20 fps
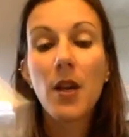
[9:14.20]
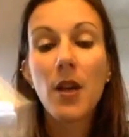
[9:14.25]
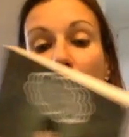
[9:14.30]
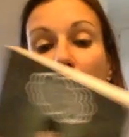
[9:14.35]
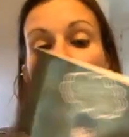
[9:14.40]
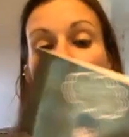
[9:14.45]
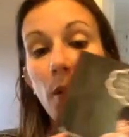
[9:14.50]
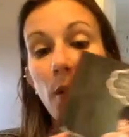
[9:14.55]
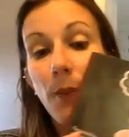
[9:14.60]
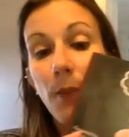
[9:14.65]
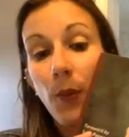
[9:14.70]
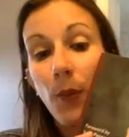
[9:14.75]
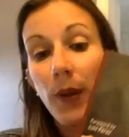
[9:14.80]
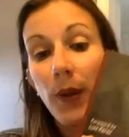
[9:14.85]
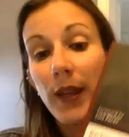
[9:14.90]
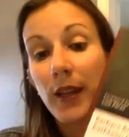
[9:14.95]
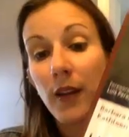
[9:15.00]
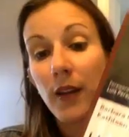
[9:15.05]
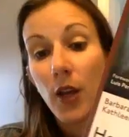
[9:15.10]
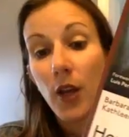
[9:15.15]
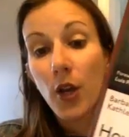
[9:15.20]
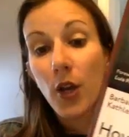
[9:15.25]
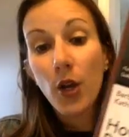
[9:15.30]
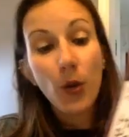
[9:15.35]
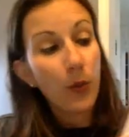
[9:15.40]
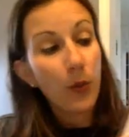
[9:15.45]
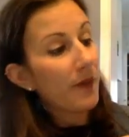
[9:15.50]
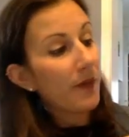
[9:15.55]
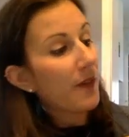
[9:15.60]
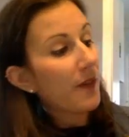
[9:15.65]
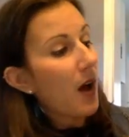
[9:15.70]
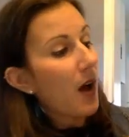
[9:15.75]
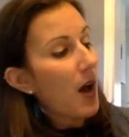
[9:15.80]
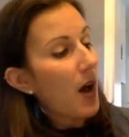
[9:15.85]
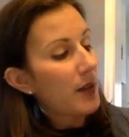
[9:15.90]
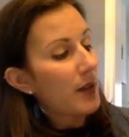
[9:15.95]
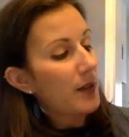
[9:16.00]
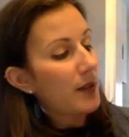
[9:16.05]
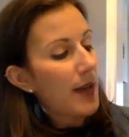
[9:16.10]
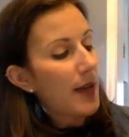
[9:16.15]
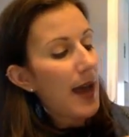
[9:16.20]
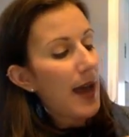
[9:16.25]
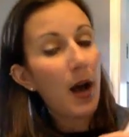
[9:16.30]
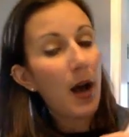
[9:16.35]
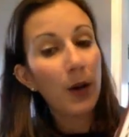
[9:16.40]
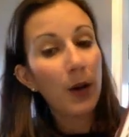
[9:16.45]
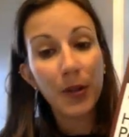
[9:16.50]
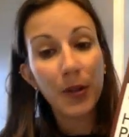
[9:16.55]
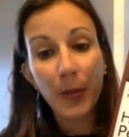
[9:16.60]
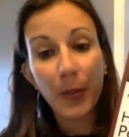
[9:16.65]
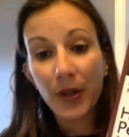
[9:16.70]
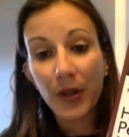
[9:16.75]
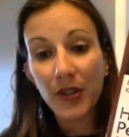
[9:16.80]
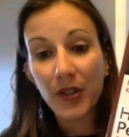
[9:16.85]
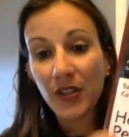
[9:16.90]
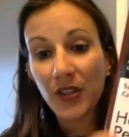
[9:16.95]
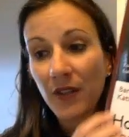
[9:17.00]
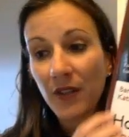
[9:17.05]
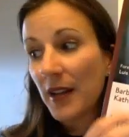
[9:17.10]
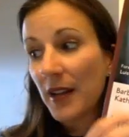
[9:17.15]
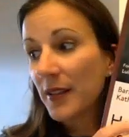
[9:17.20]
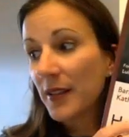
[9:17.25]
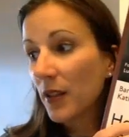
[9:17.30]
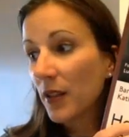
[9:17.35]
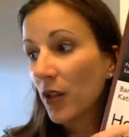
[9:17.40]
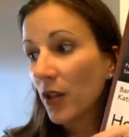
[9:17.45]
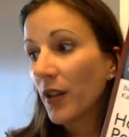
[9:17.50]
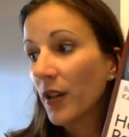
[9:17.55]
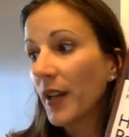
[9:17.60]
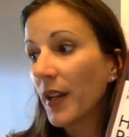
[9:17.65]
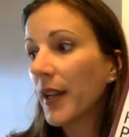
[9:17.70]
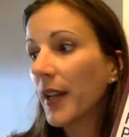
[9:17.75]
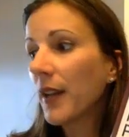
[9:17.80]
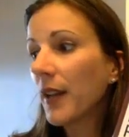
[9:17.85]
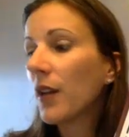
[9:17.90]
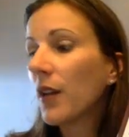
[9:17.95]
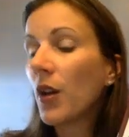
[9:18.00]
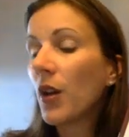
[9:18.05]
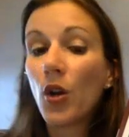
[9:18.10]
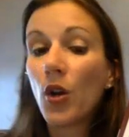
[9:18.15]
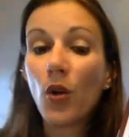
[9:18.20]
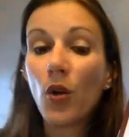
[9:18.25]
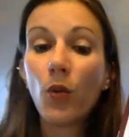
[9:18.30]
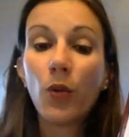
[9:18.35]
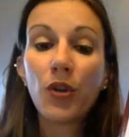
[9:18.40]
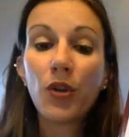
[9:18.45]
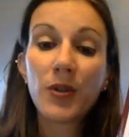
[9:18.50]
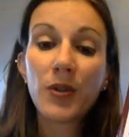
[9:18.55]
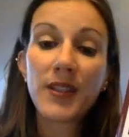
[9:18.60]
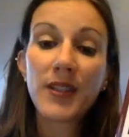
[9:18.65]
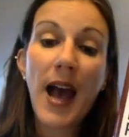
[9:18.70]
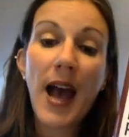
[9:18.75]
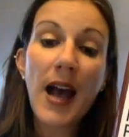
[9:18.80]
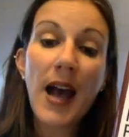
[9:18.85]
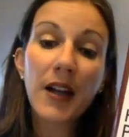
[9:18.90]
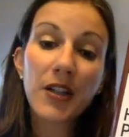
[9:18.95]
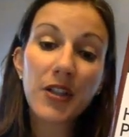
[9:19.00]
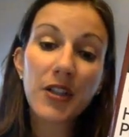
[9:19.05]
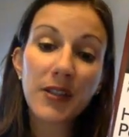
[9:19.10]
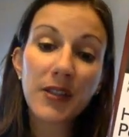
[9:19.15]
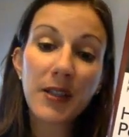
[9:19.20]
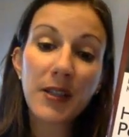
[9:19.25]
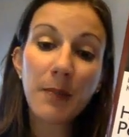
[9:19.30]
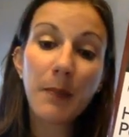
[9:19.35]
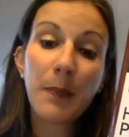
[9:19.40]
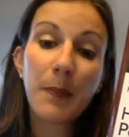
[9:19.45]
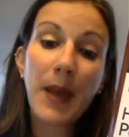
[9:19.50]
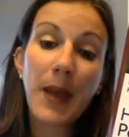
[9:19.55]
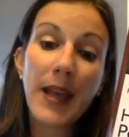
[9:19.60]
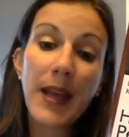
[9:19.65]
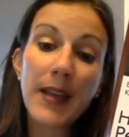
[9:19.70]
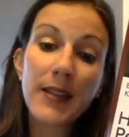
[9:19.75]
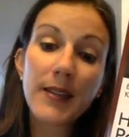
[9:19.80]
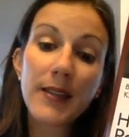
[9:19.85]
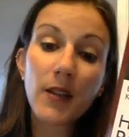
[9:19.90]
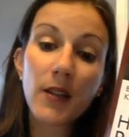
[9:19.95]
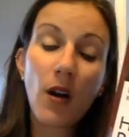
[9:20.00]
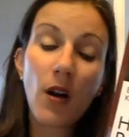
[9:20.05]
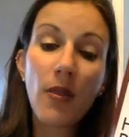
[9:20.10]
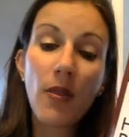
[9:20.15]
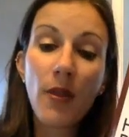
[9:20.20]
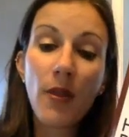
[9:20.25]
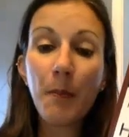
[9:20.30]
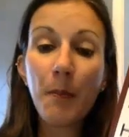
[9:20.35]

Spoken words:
PowerPoint. We've got How to Personalize Learning, which was actually based on the